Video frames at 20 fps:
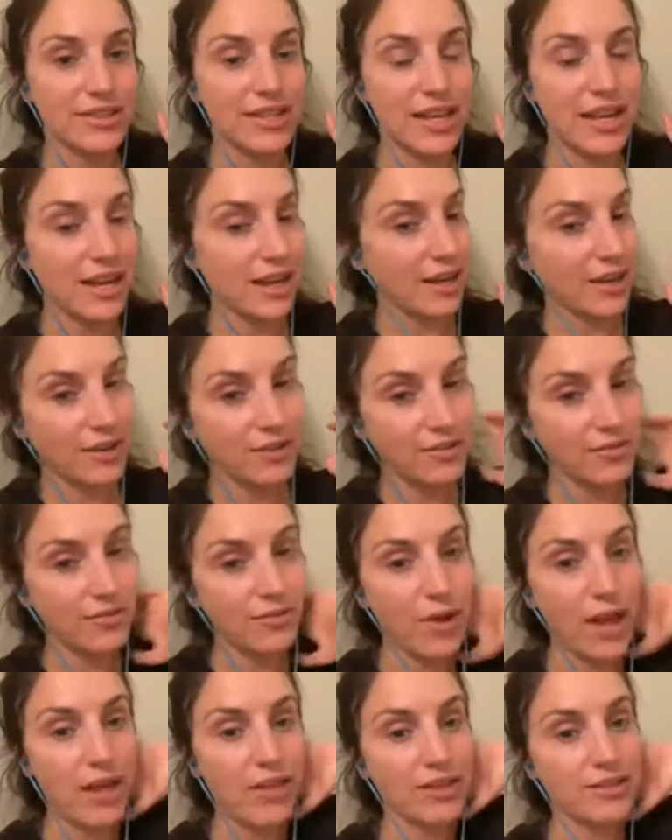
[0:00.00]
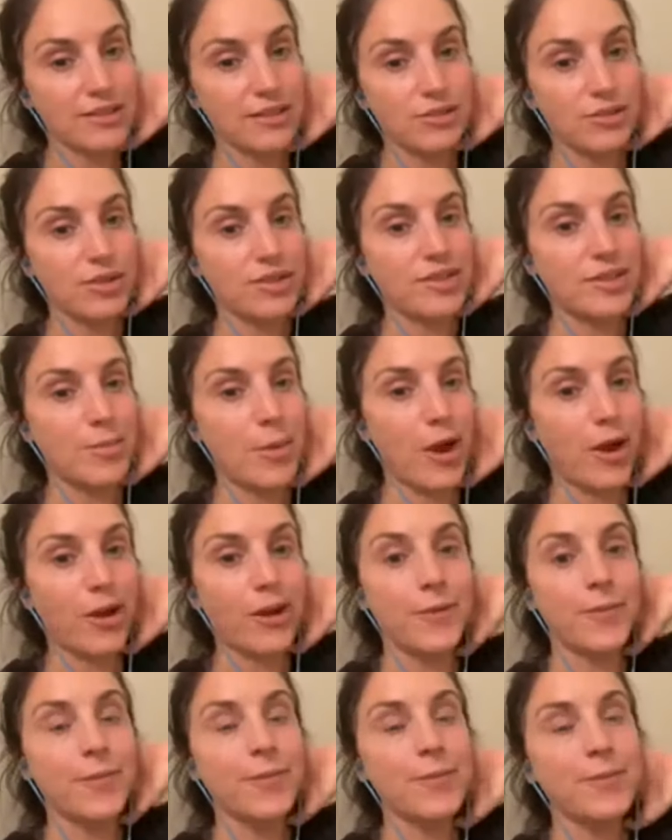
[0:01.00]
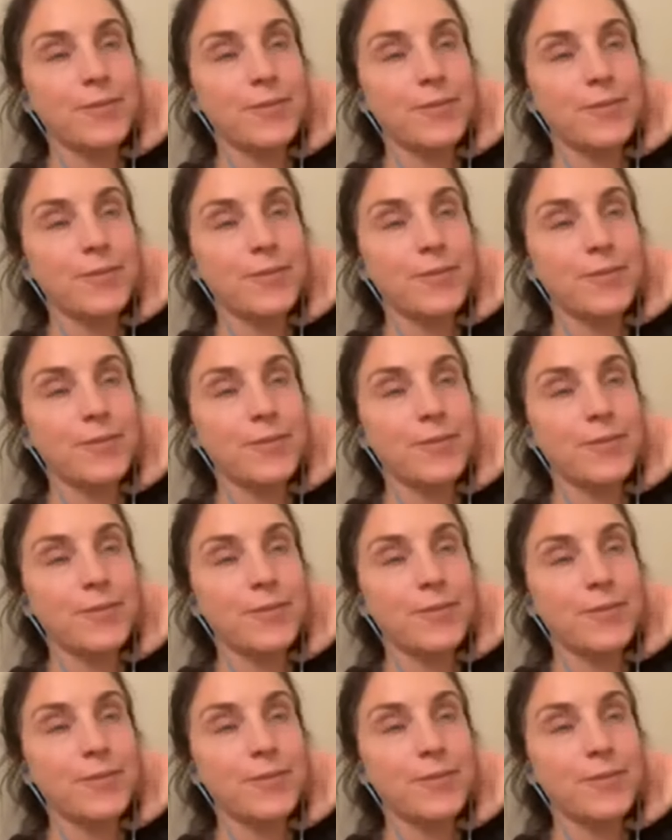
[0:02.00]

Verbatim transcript: like, wow, that sounds really smart.